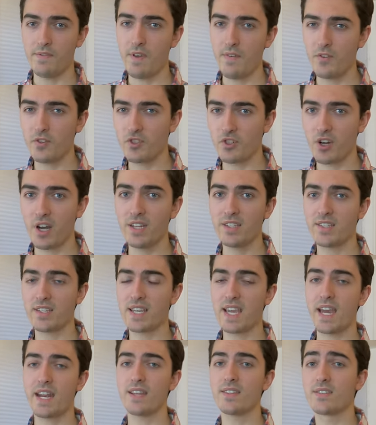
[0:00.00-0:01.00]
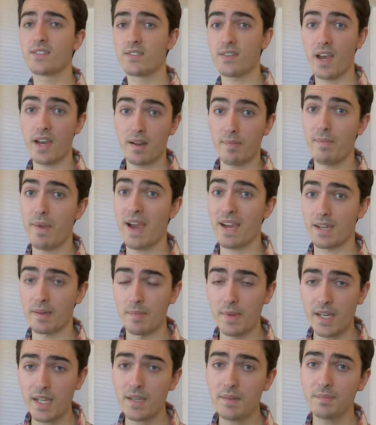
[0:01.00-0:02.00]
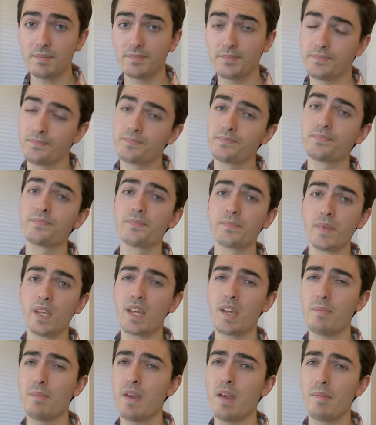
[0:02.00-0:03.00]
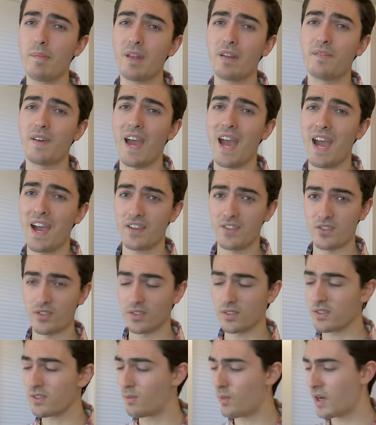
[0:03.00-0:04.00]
Have you ever tried to get inside a Mac Mini? It can be a bit of a hassle.